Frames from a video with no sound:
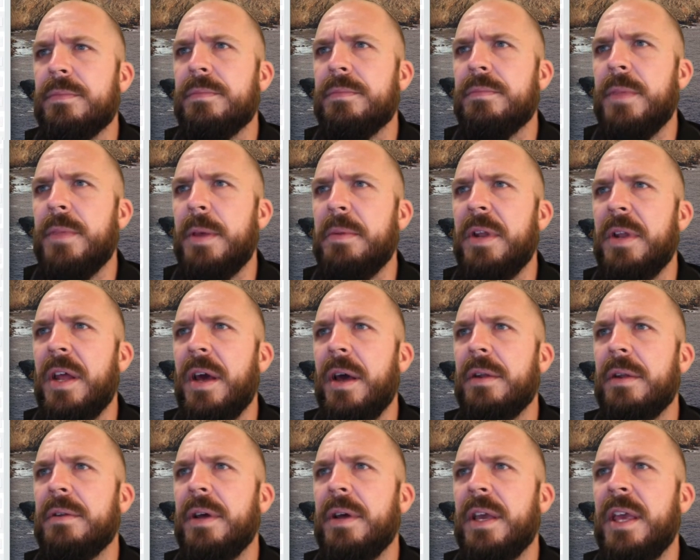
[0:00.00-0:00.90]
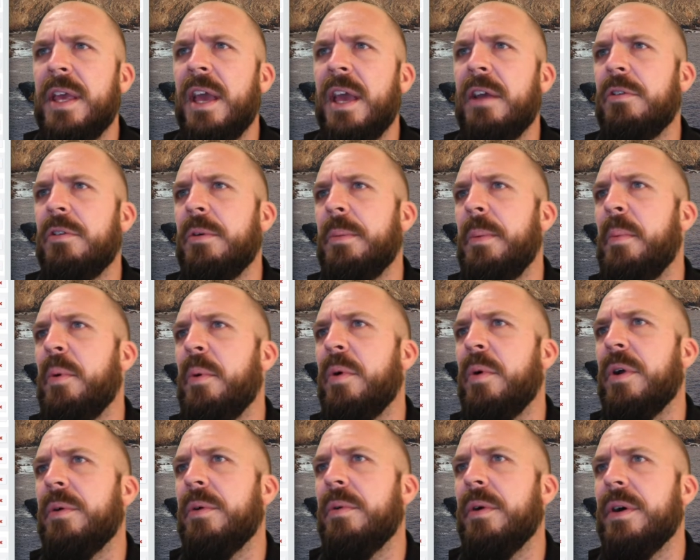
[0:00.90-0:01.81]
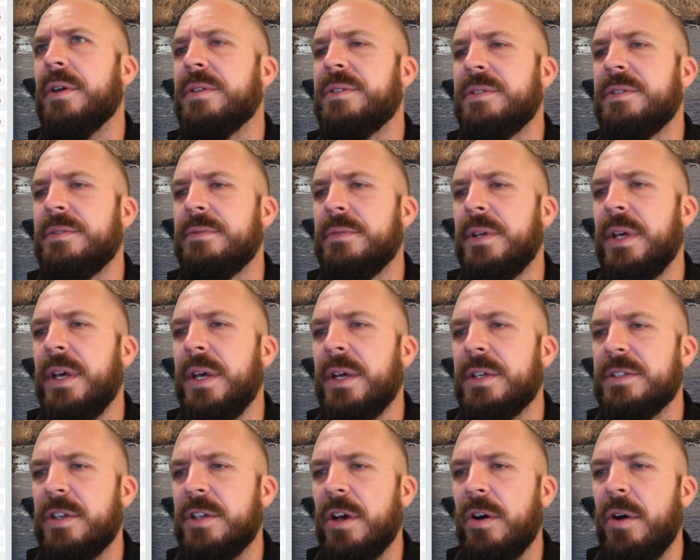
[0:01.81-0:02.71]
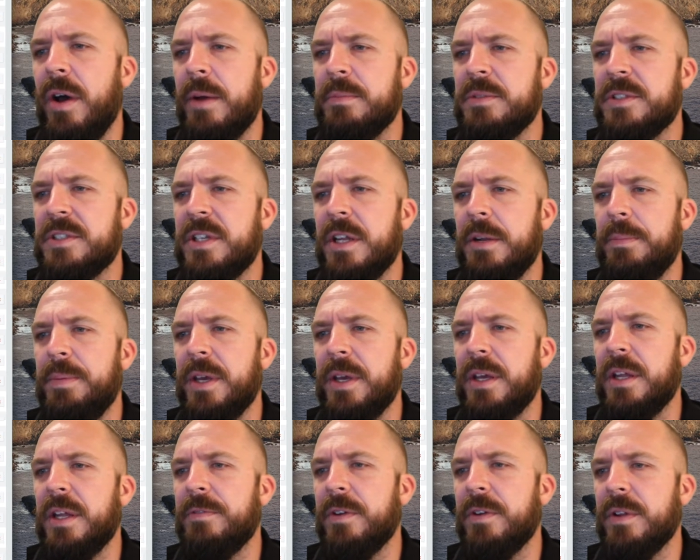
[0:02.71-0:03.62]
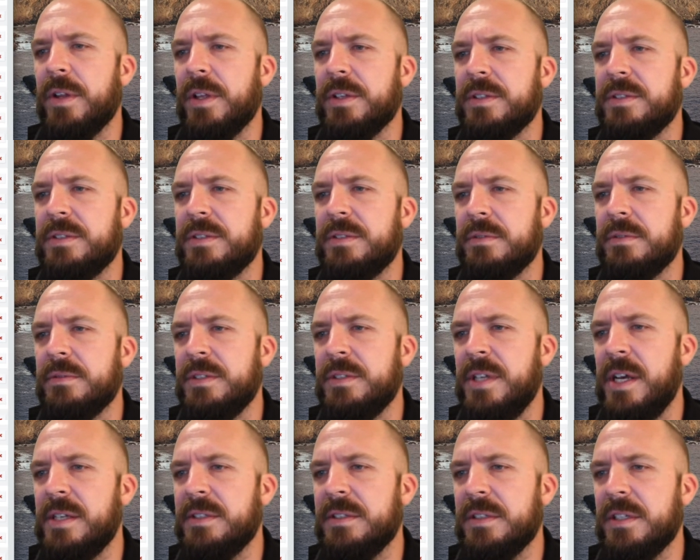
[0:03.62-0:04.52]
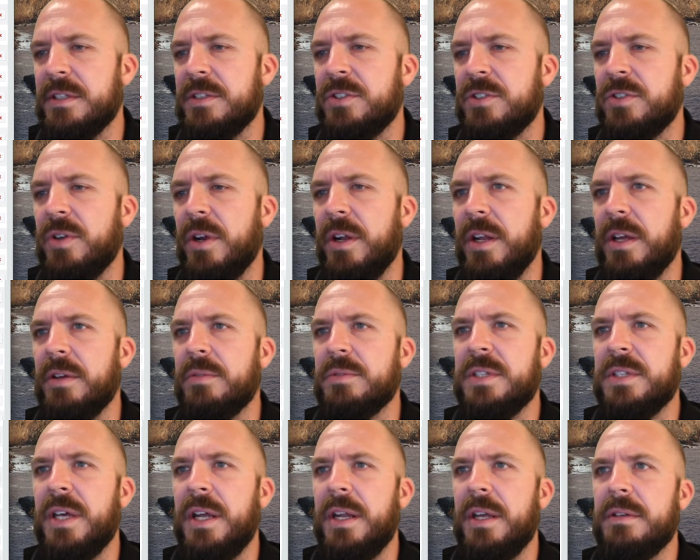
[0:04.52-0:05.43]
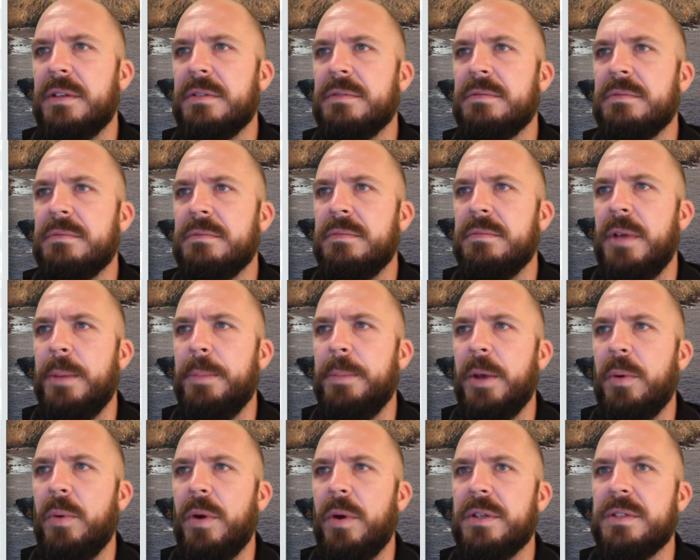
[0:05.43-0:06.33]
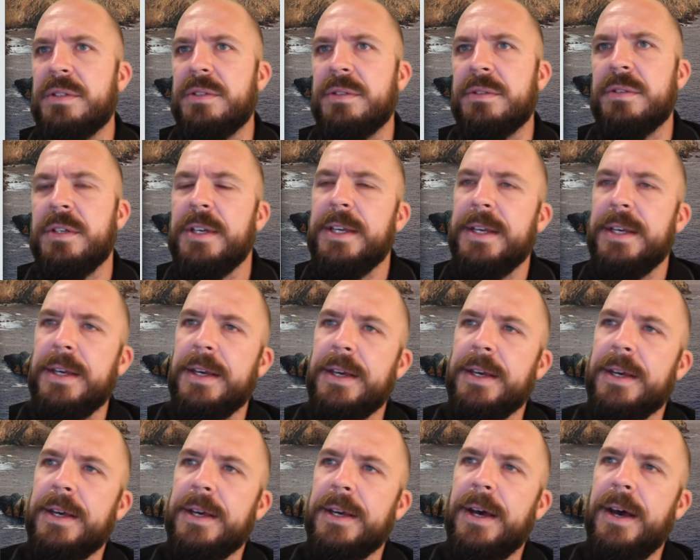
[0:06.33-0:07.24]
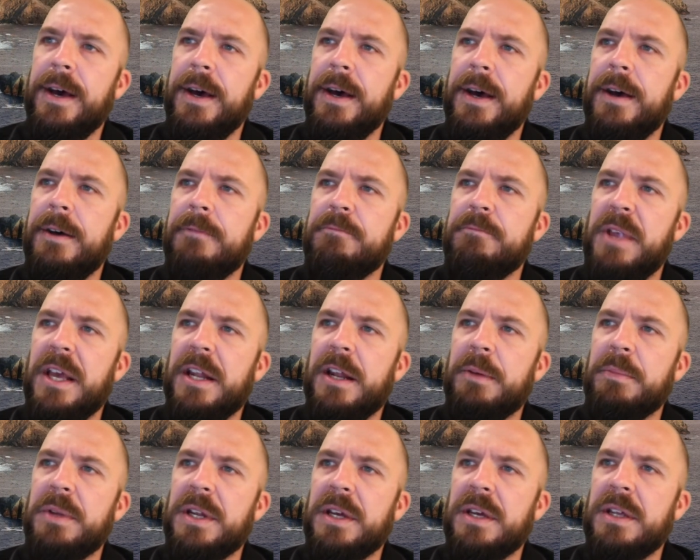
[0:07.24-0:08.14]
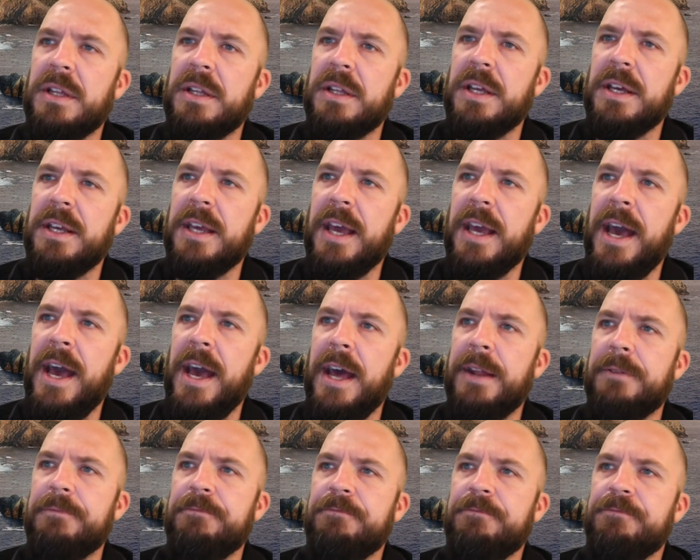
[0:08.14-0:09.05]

Maybe not. I can't remember what it was. So I'm just going to pick a different list. Test list training. Was that it? Maybe it was. And I'm going to click add.